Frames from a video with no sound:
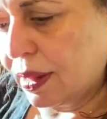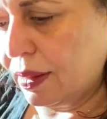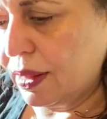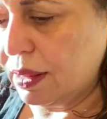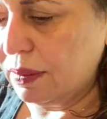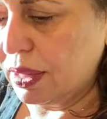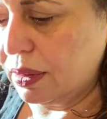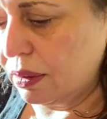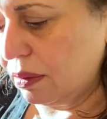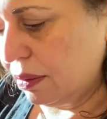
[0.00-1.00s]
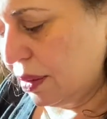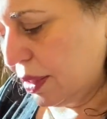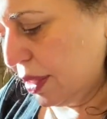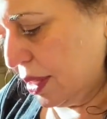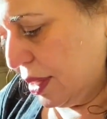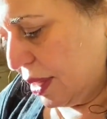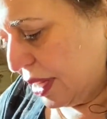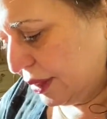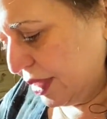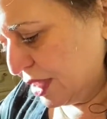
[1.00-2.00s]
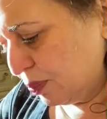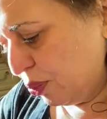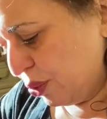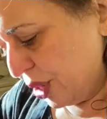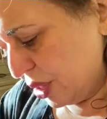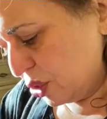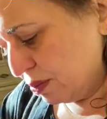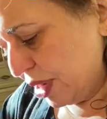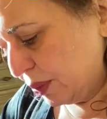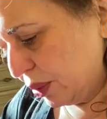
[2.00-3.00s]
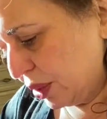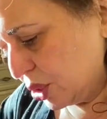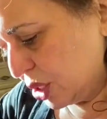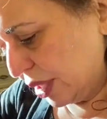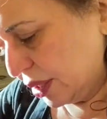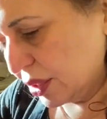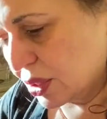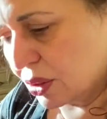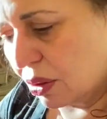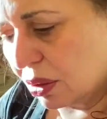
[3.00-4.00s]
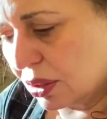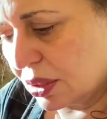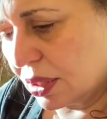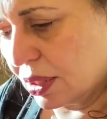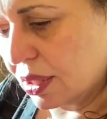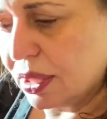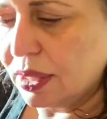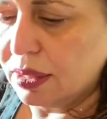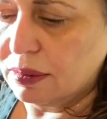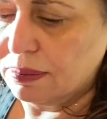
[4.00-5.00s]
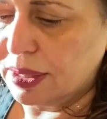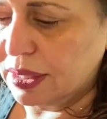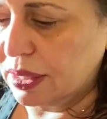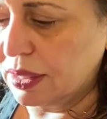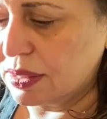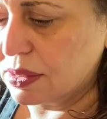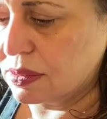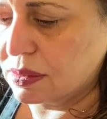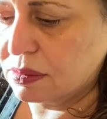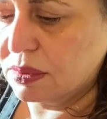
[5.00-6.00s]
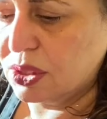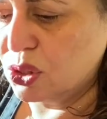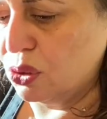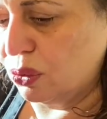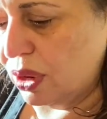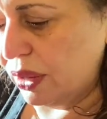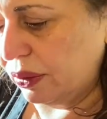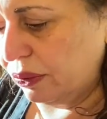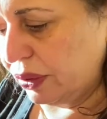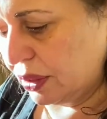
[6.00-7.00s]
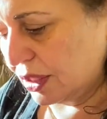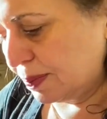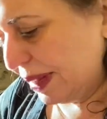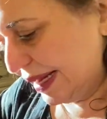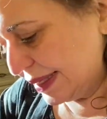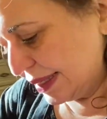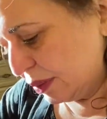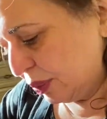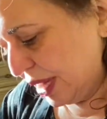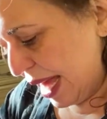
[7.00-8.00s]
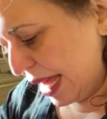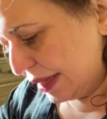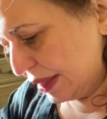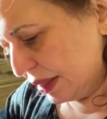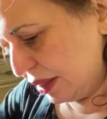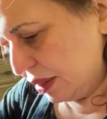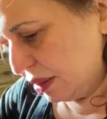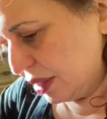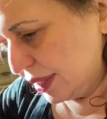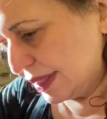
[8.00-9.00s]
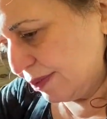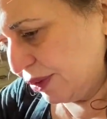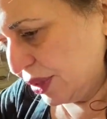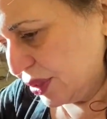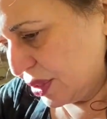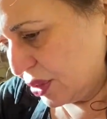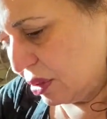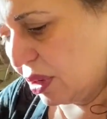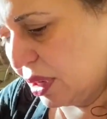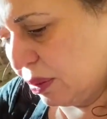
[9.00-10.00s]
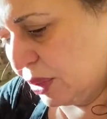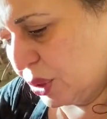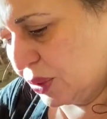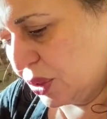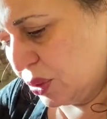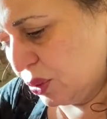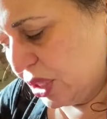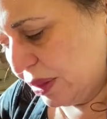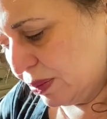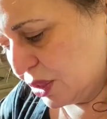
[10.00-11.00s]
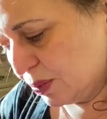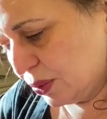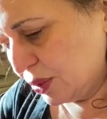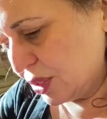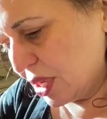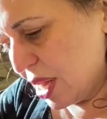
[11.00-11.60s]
There we go. At this point, you might want to check the salt because there's no other real spice that we added in here except for the za'atar, which was 2 tablespoons.